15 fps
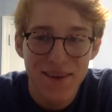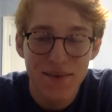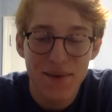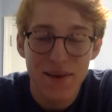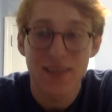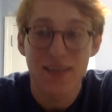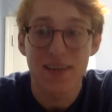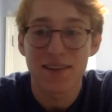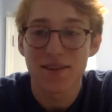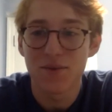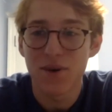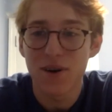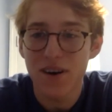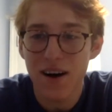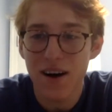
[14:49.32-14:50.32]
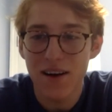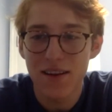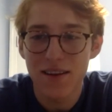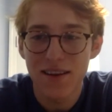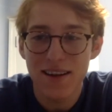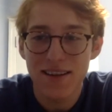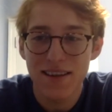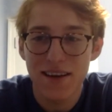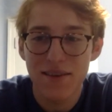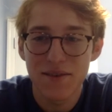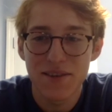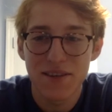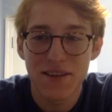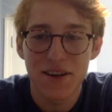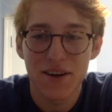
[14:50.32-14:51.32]
Makes sense. Well, I'll let
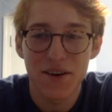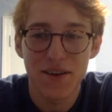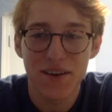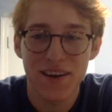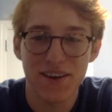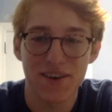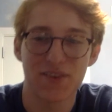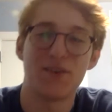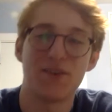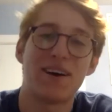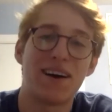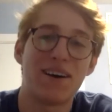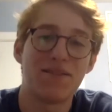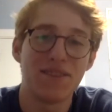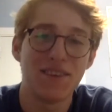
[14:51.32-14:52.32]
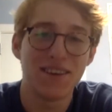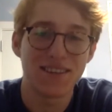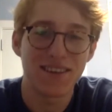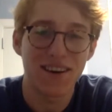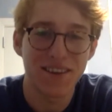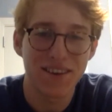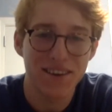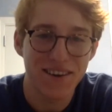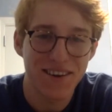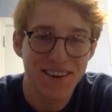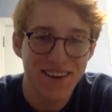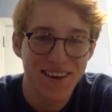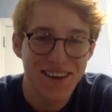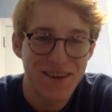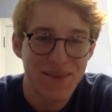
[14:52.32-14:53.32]
Davidson know that you have these other
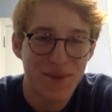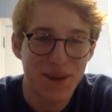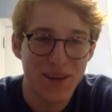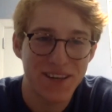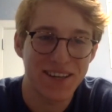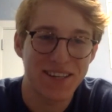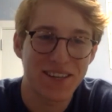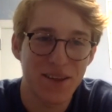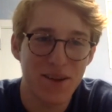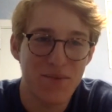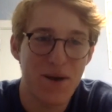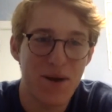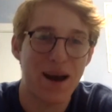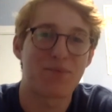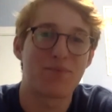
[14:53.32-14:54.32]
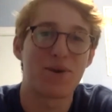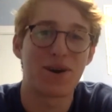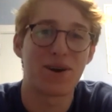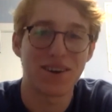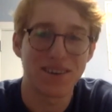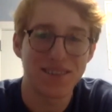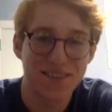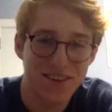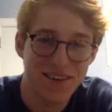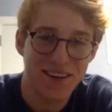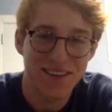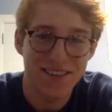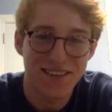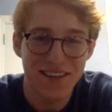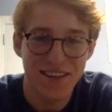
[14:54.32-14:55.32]
projects on the back burner to
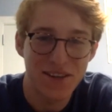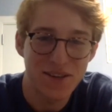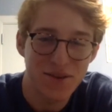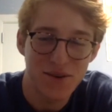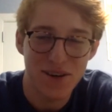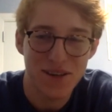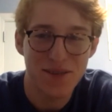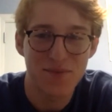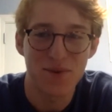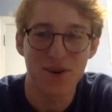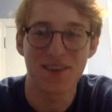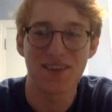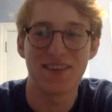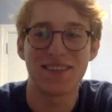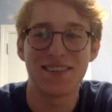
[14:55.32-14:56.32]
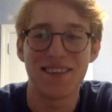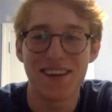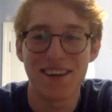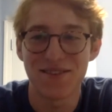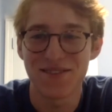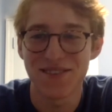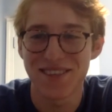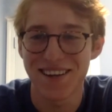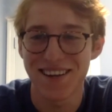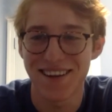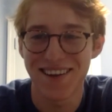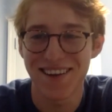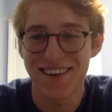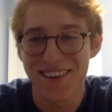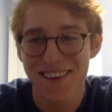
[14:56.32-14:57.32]
continue to explore these themes
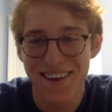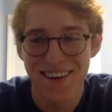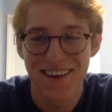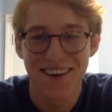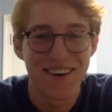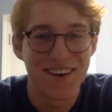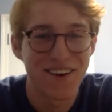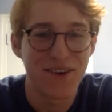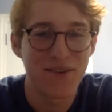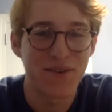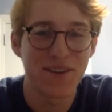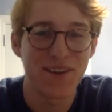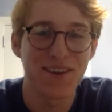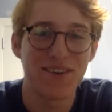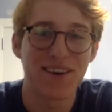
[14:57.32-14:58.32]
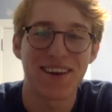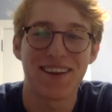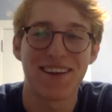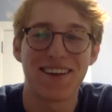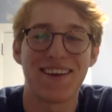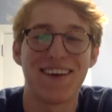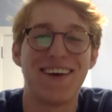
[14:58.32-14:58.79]
and hopefully we can